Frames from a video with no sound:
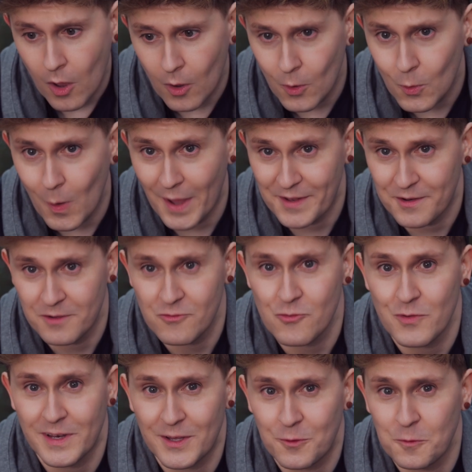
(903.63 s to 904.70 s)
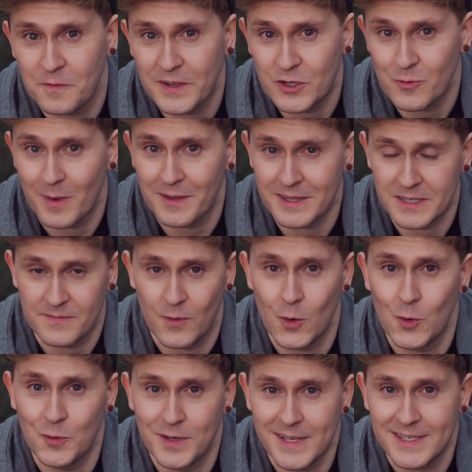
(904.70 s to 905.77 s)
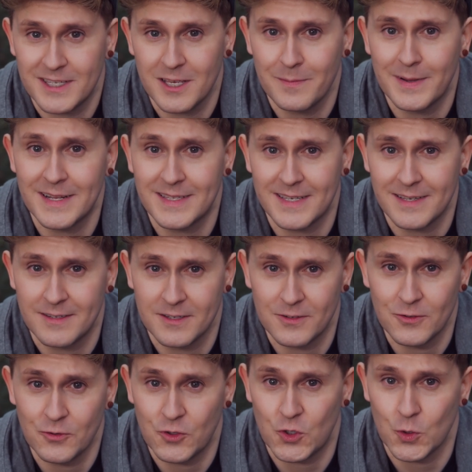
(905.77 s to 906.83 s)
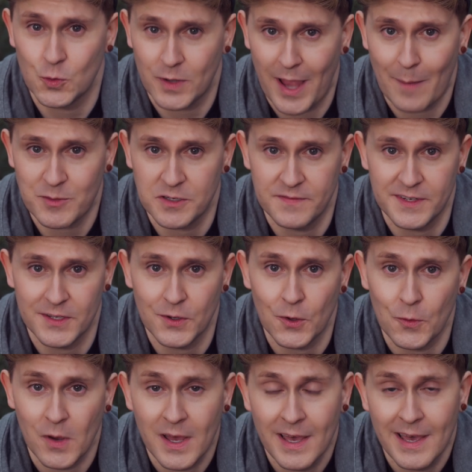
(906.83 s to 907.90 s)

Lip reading: Oh, and another really cool feature about this phone is the ability to do dual capture video.